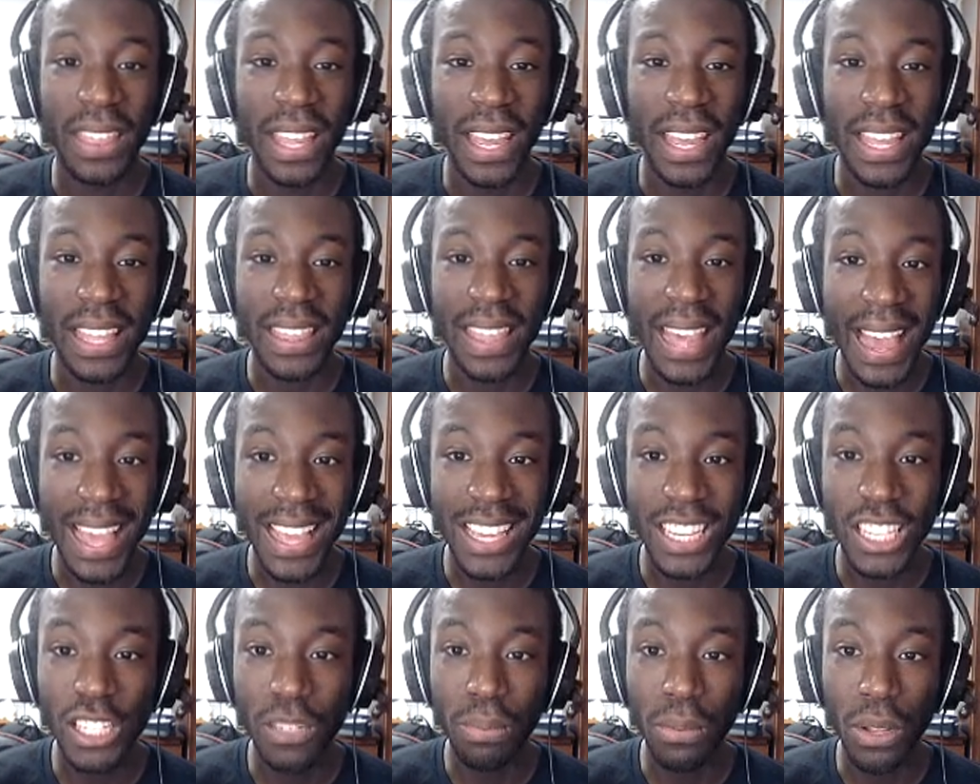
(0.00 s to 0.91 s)
Like, that
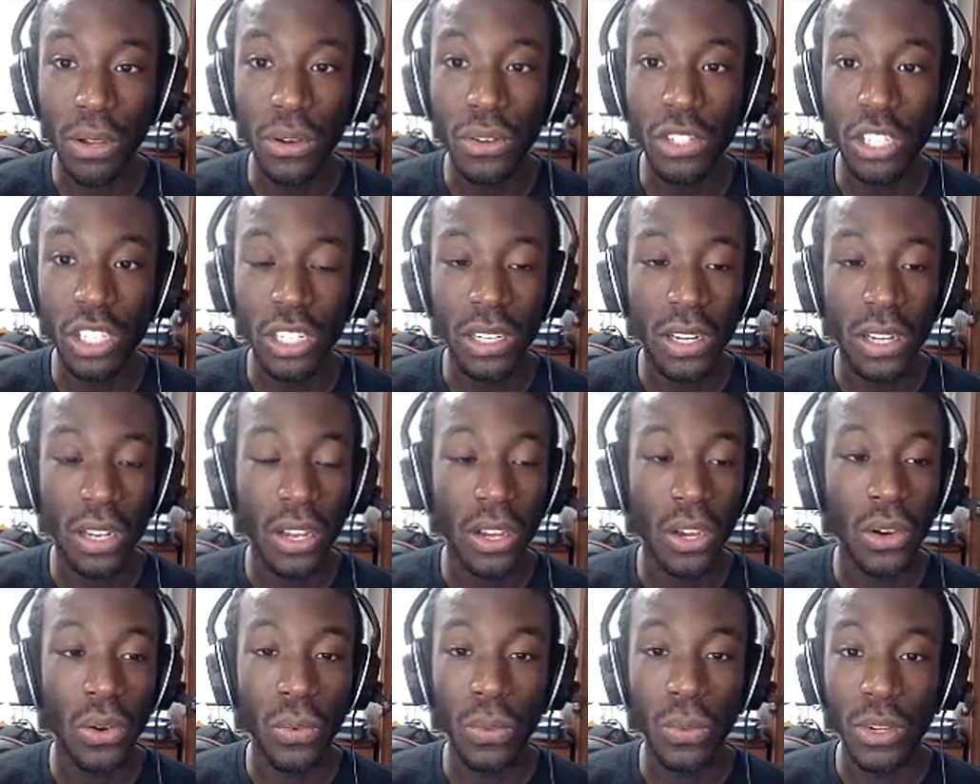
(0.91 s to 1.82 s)
explosion
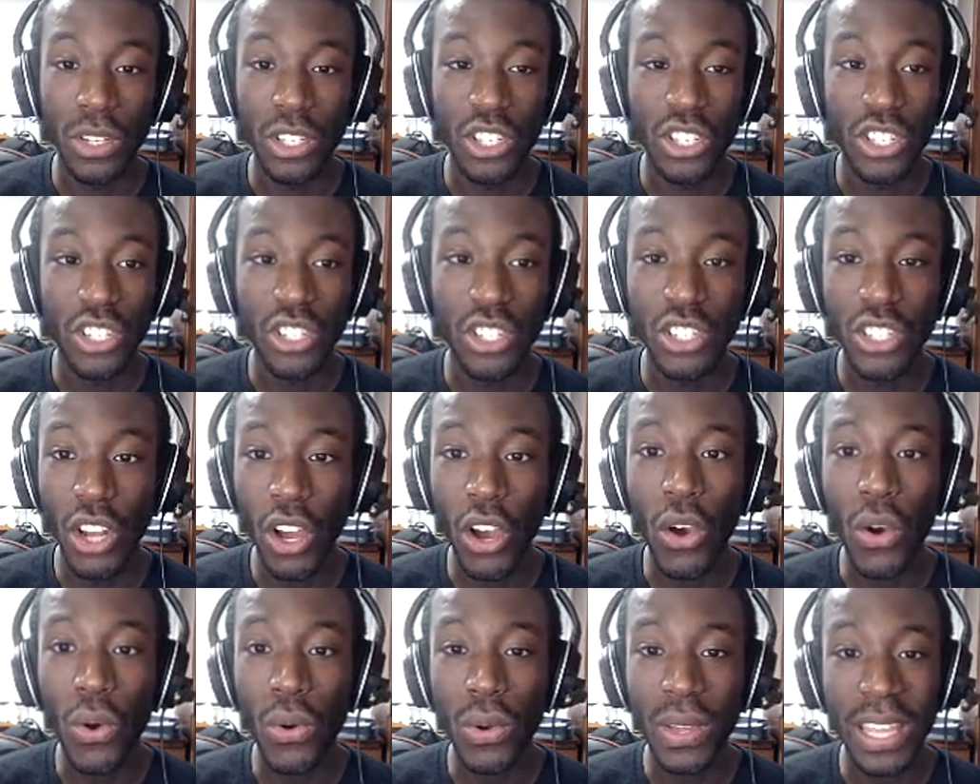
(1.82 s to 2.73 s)
was
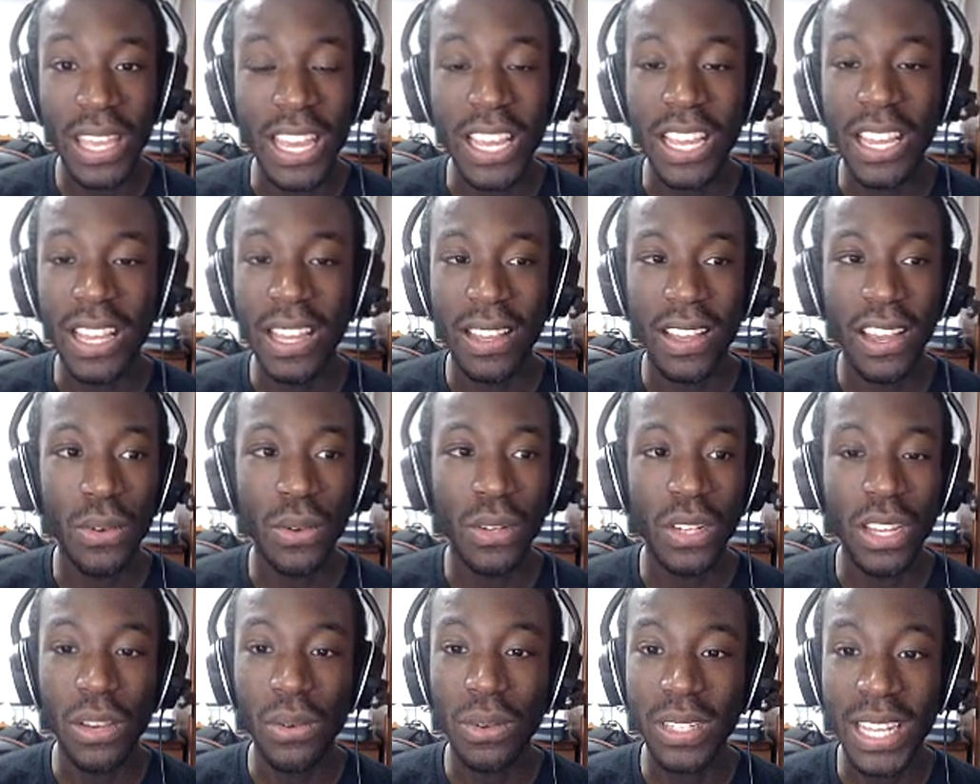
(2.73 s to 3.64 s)
so key. It
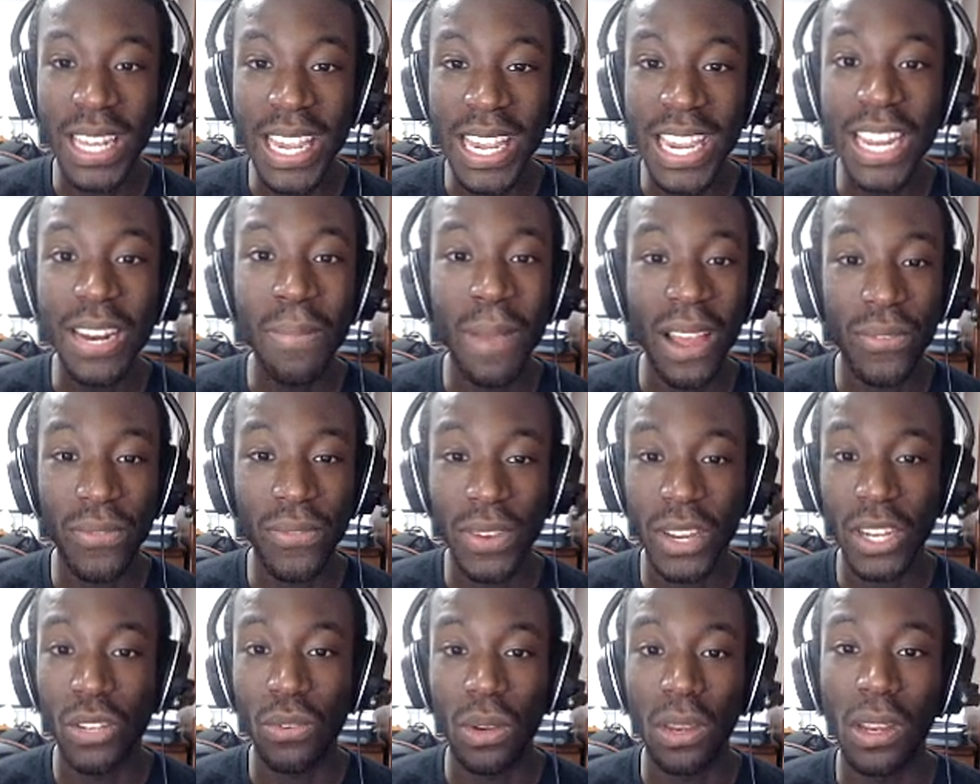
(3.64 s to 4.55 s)
was key to my
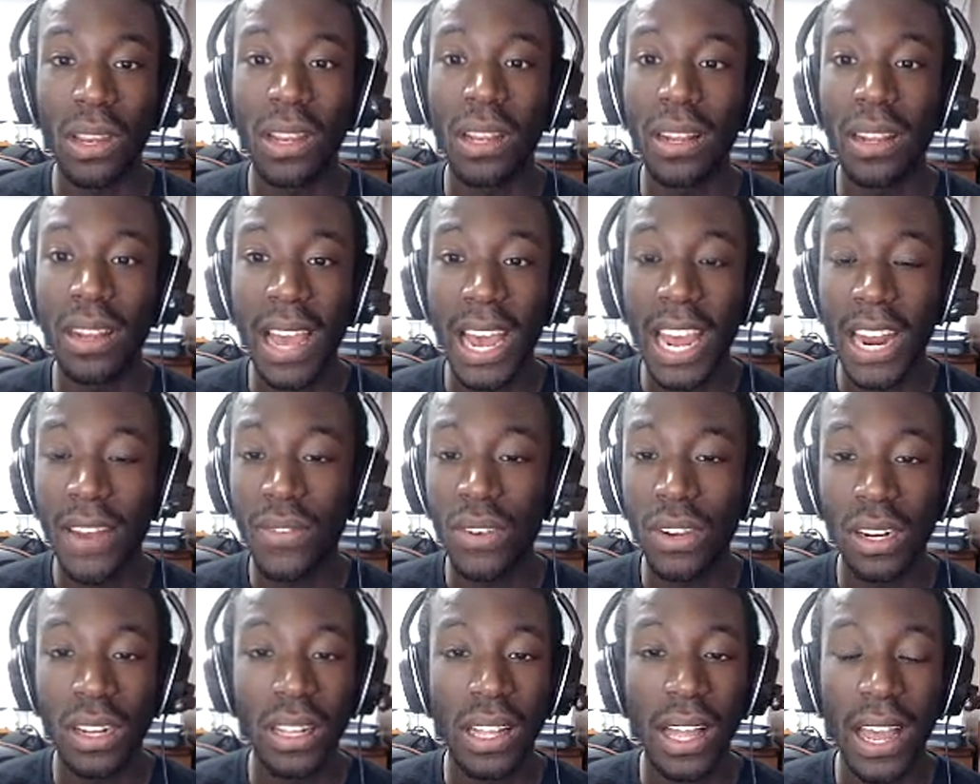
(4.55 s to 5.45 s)
victory. Not
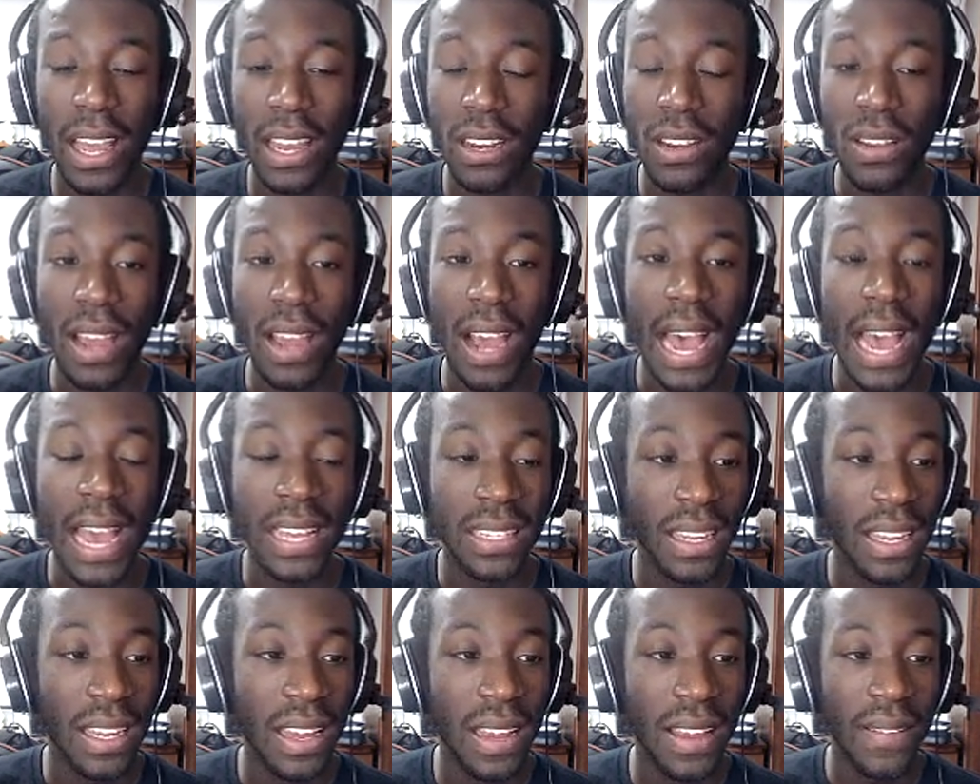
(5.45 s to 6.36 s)
even gonna lie to you
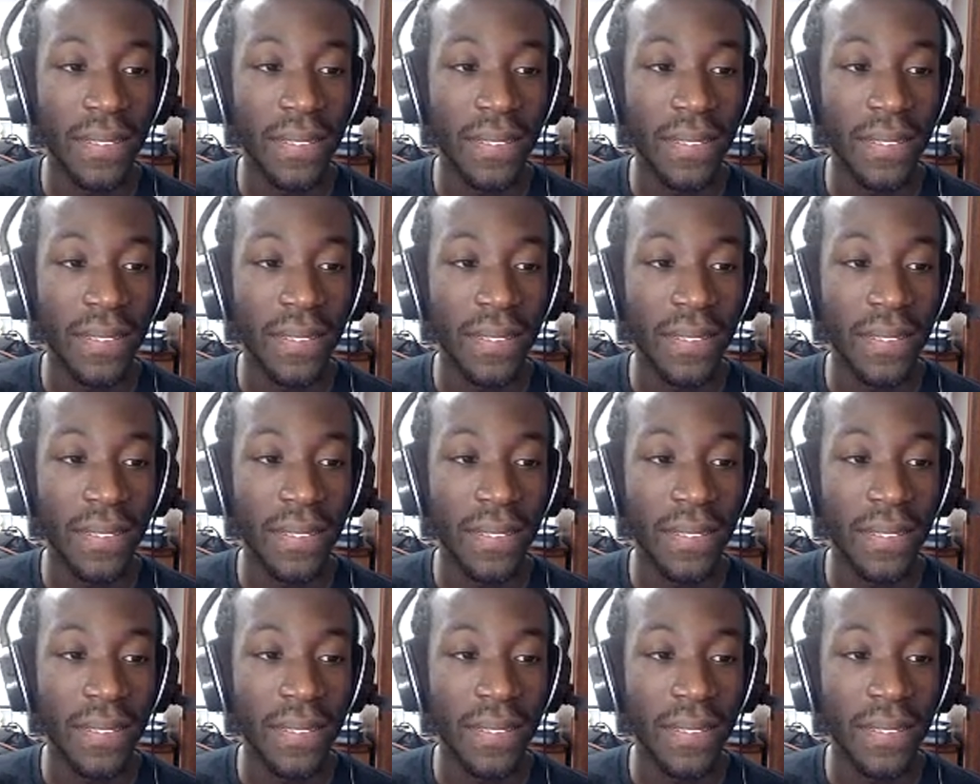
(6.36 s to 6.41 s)
guys.